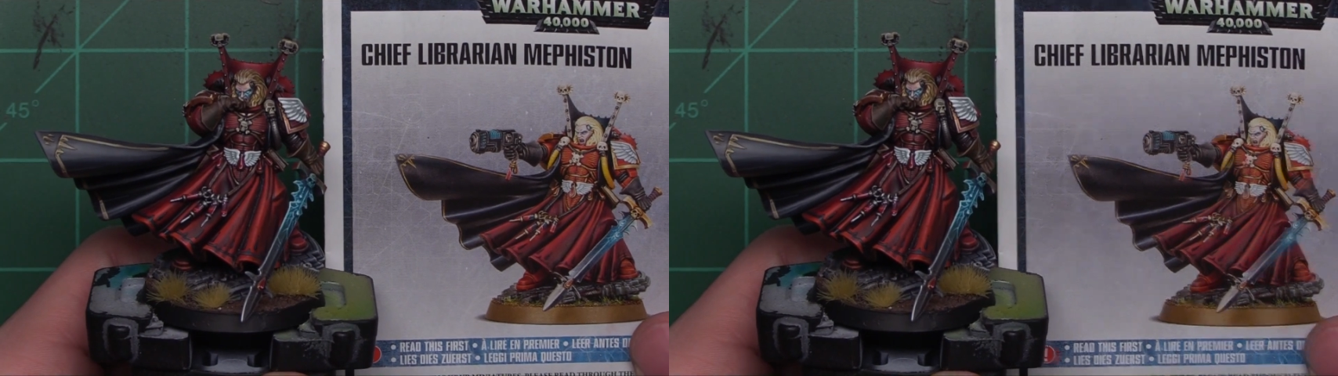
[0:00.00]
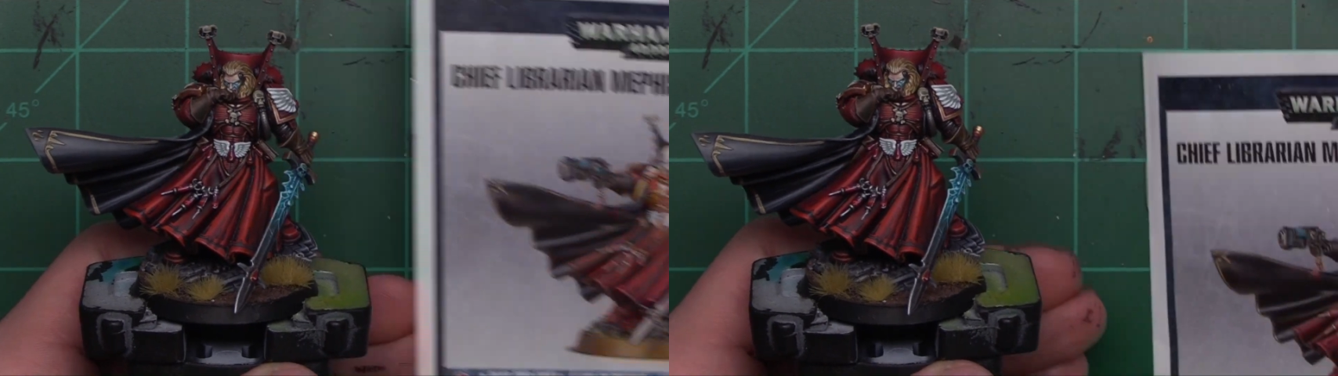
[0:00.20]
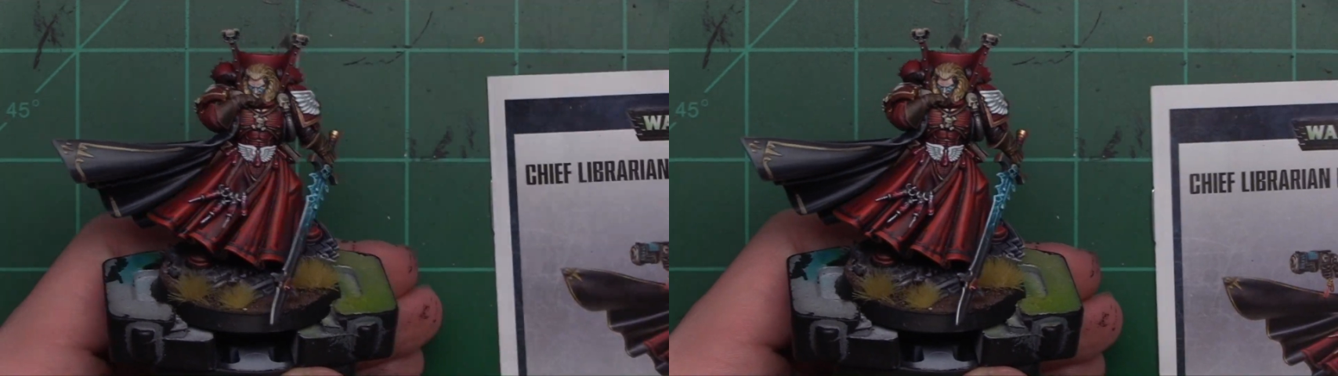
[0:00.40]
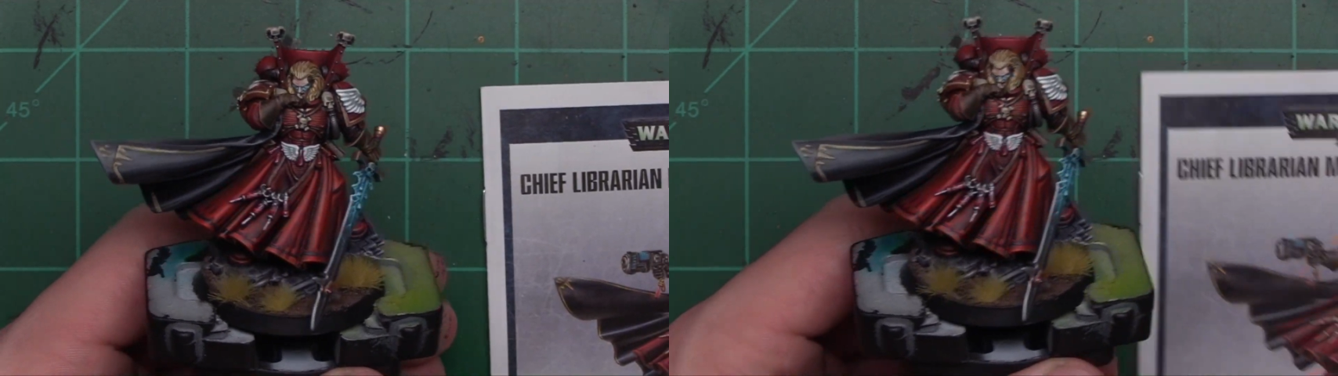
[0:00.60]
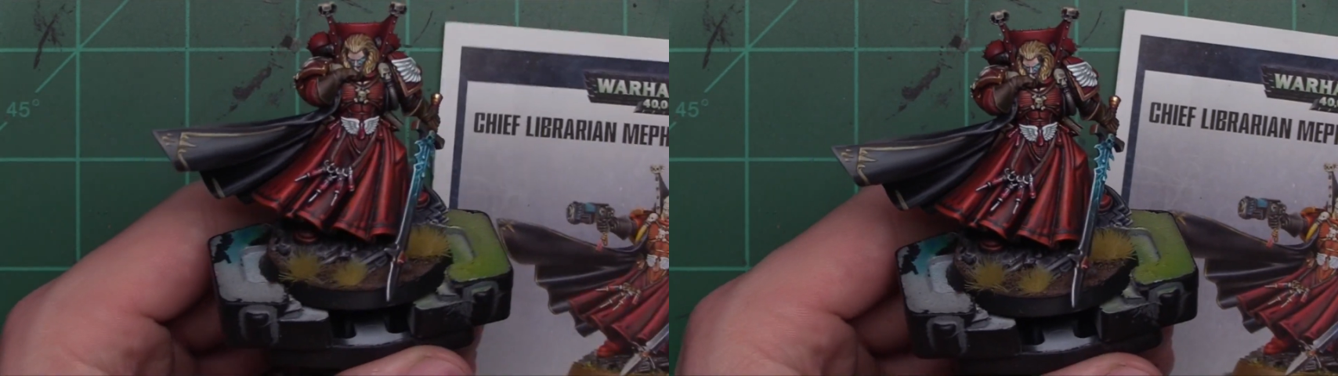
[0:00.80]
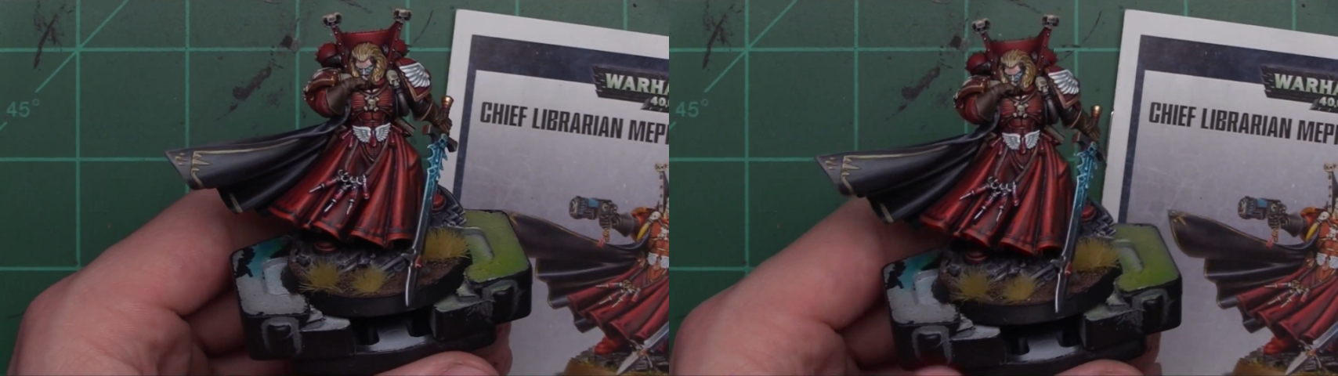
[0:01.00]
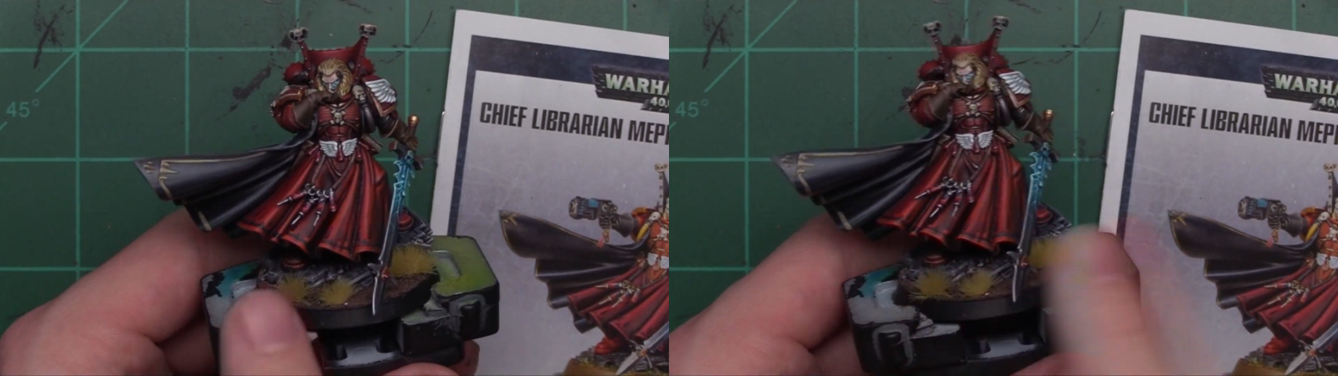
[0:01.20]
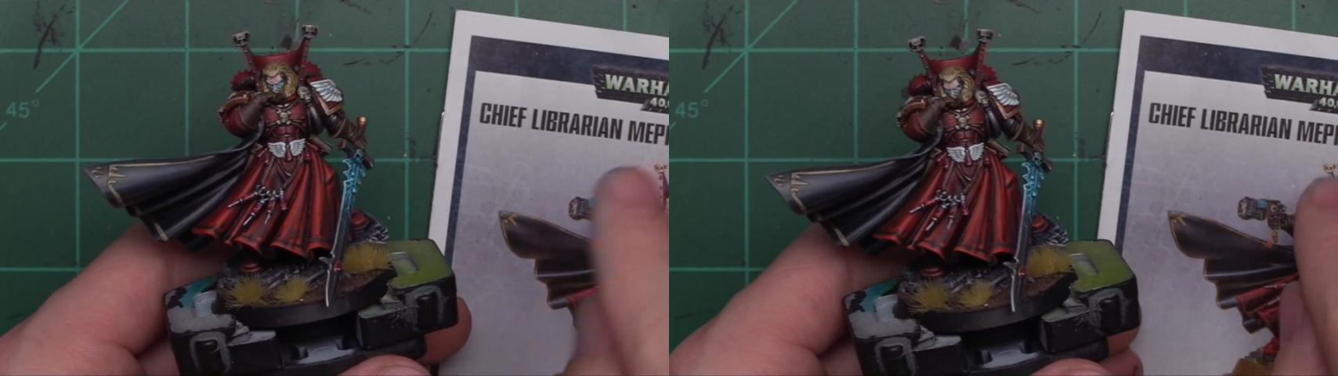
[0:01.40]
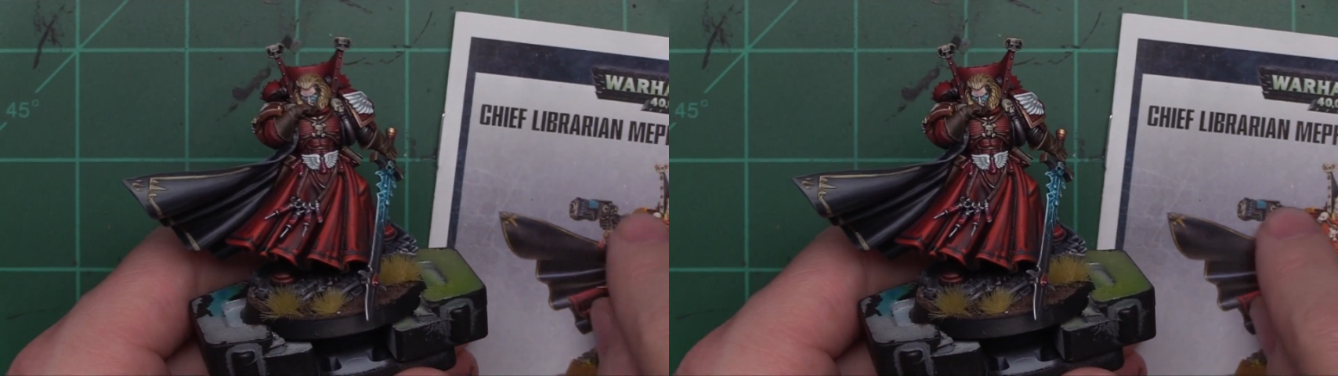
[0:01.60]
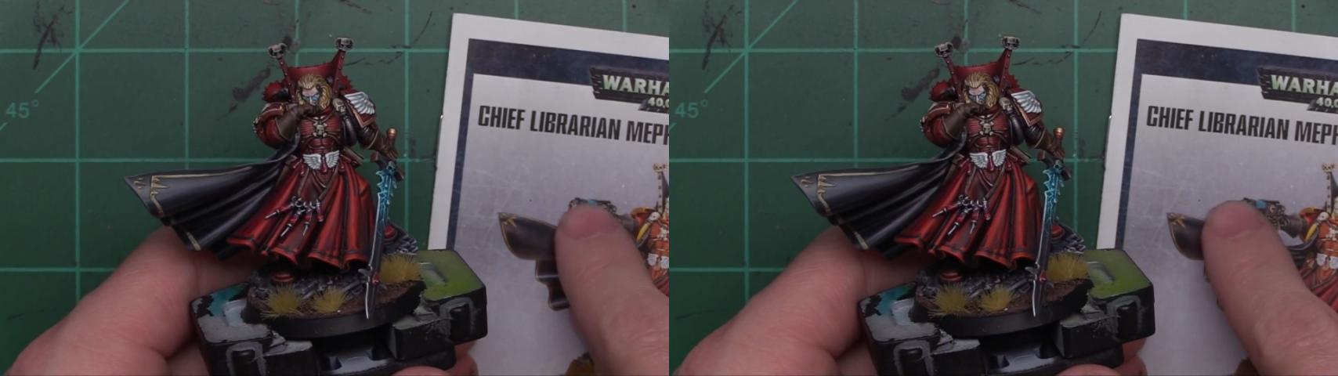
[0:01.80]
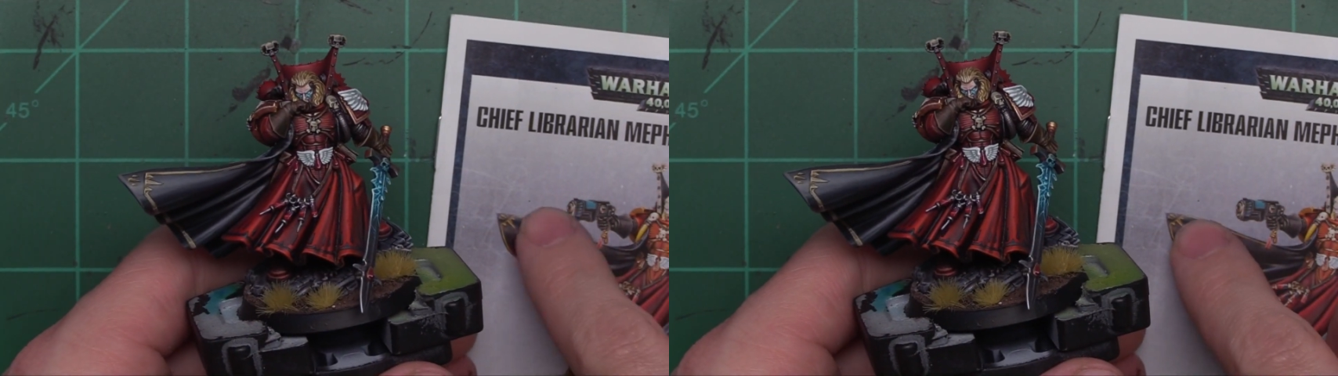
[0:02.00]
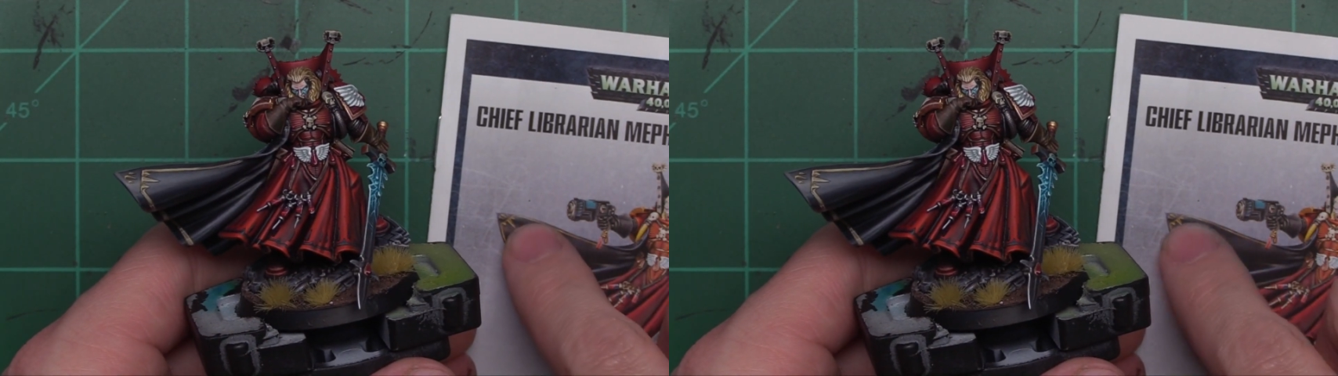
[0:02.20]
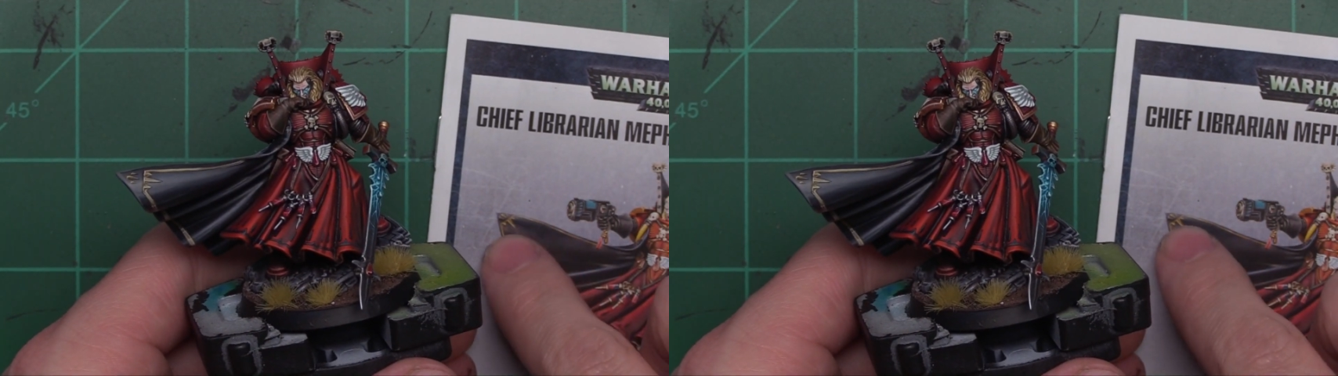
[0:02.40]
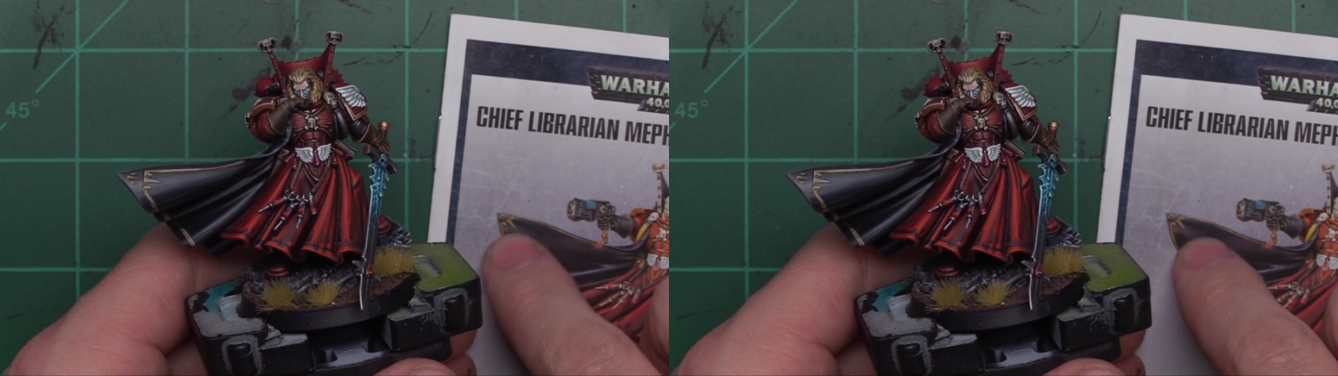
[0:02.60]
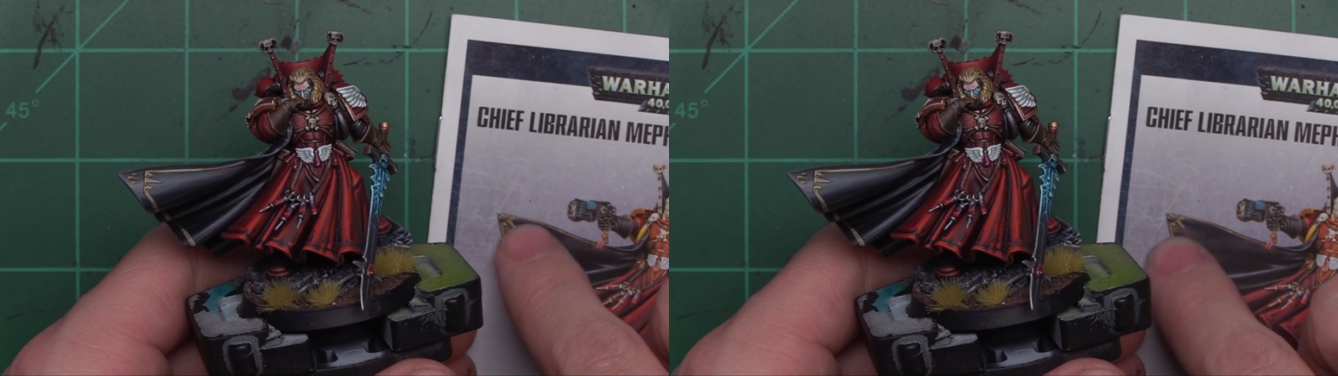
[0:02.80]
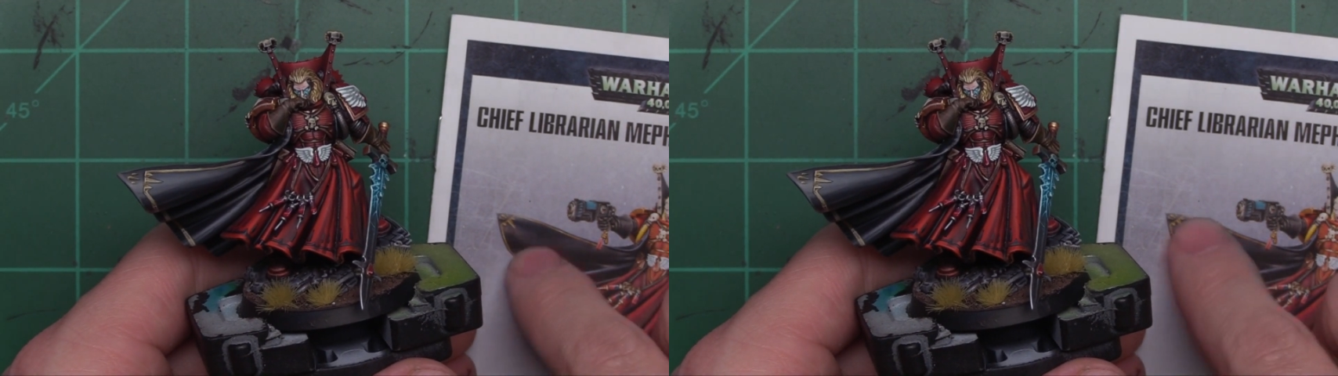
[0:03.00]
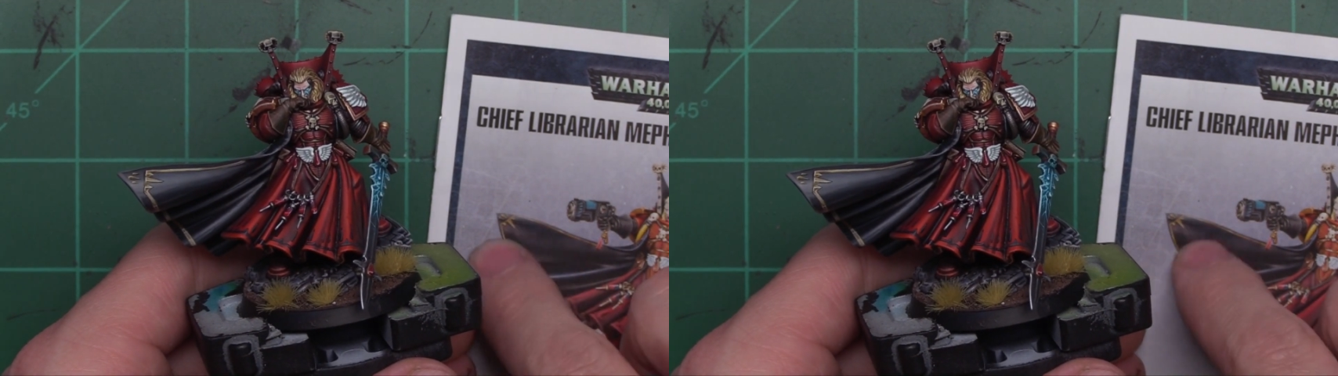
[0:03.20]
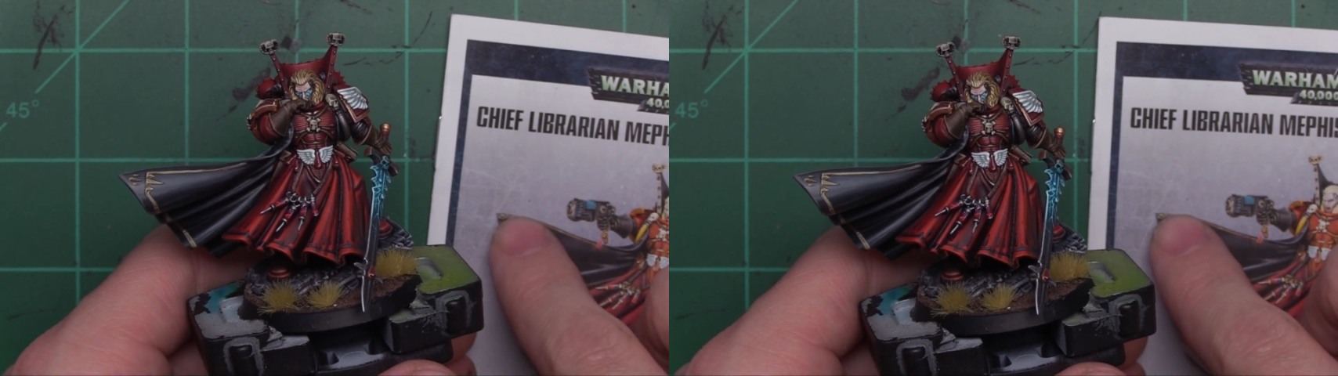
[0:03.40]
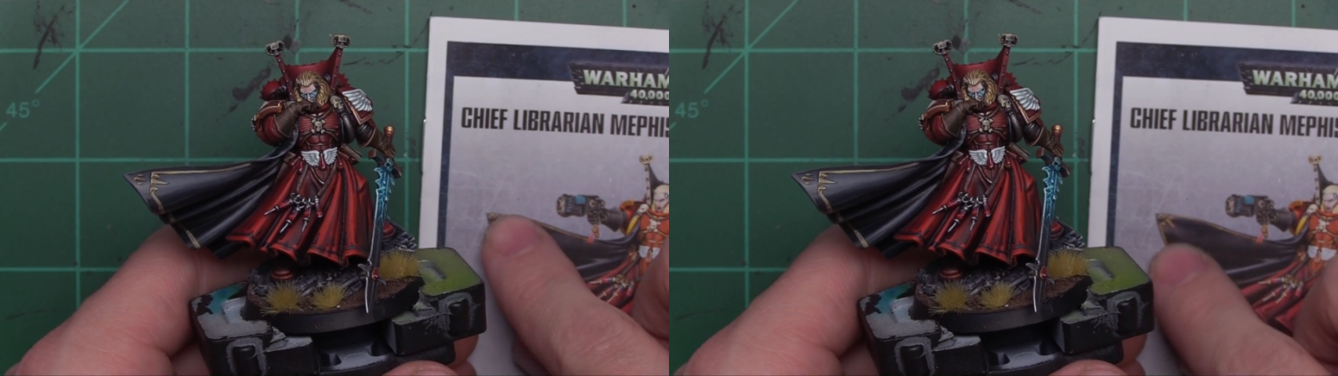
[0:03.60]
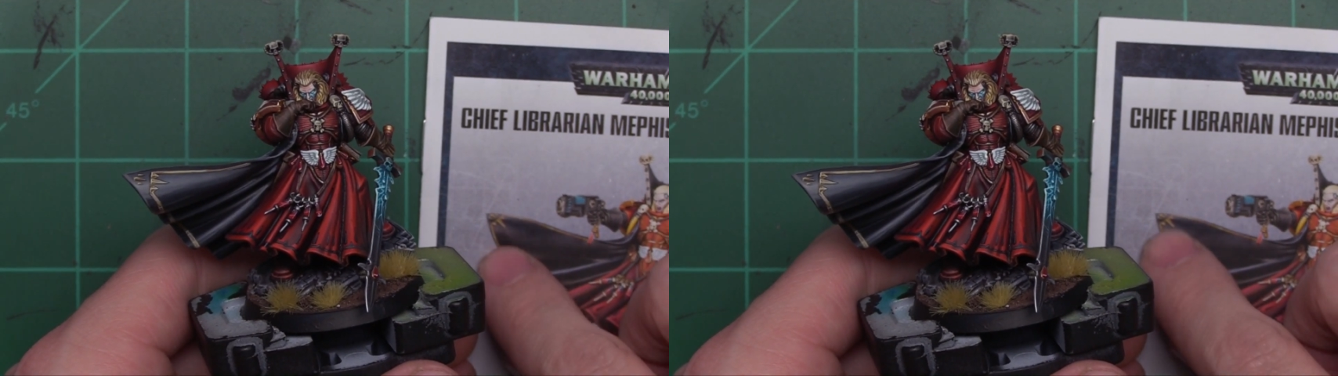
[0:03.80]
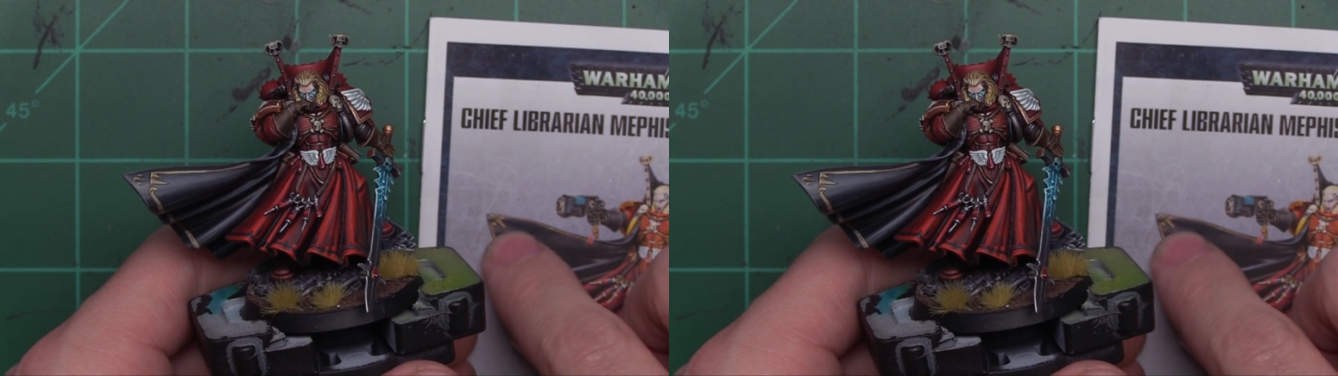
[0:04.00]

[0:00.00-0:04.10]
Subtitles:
(no speaker visible)